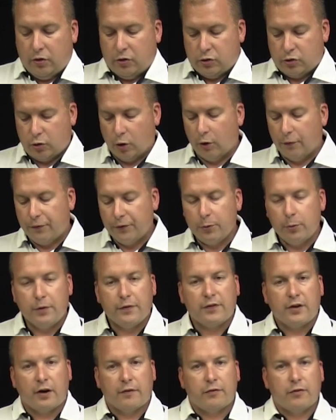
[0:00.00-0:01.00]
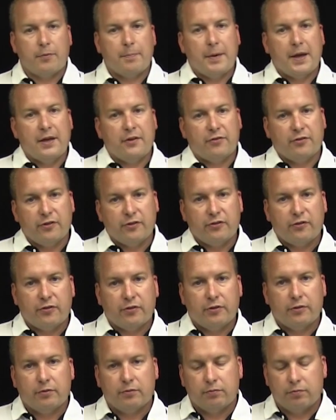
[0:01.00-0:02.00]
So hopefully we've covered the
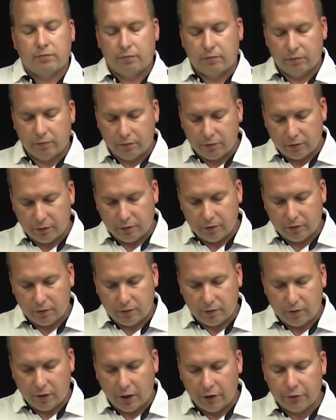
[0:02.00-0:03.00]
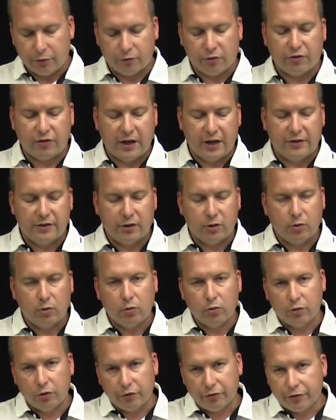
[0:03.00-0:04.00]
bases, understanding
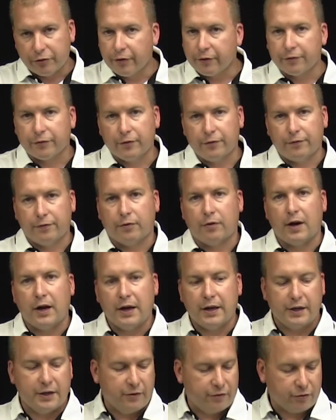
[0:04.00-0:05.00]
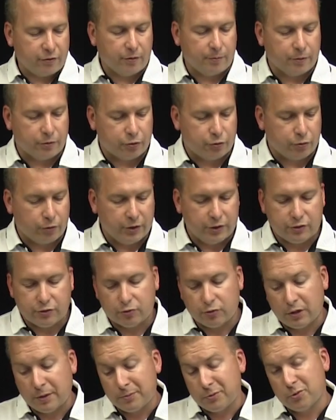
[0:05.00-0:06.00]
the different varieties from a street
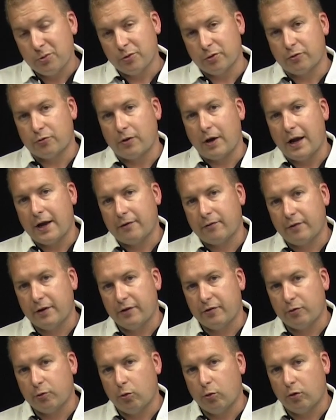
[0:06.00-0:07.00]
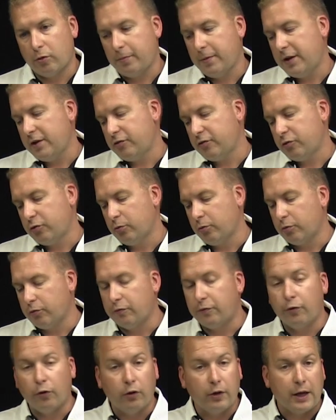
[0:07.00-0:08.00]
strip to a drag race core base to a
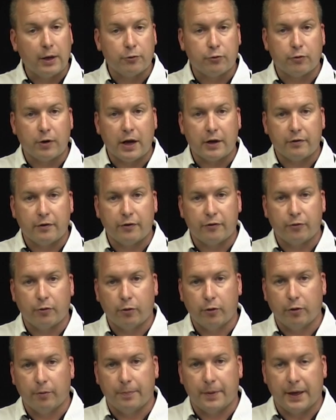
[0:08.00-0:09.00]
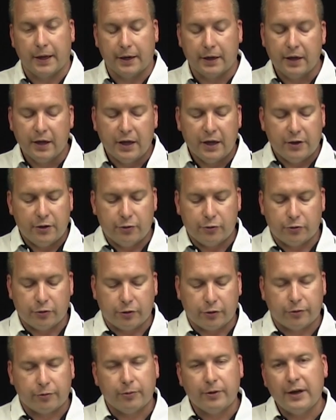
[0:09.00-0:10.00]
full-out drag race oil pan. These are
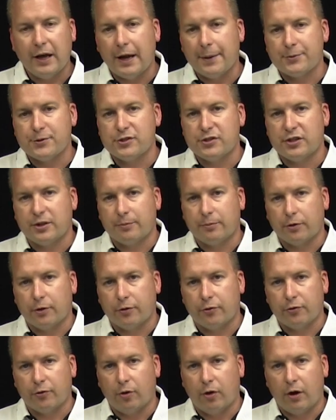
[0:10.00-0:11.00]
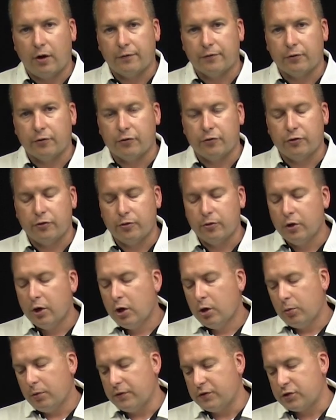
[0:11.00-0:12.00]
the 3 options that Moroso offers you.
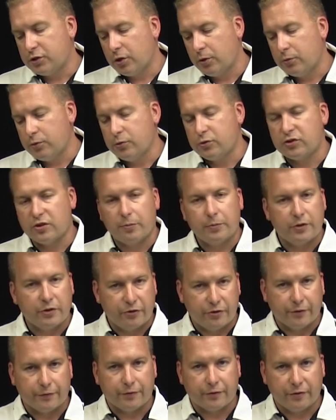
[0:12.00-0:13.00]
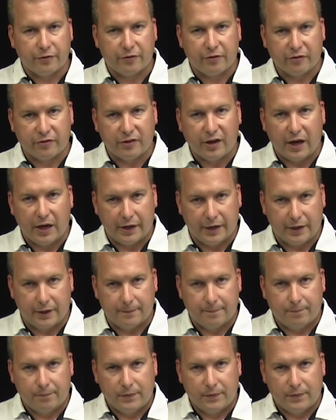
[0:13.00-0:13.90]
We've shown you some of the differences on it.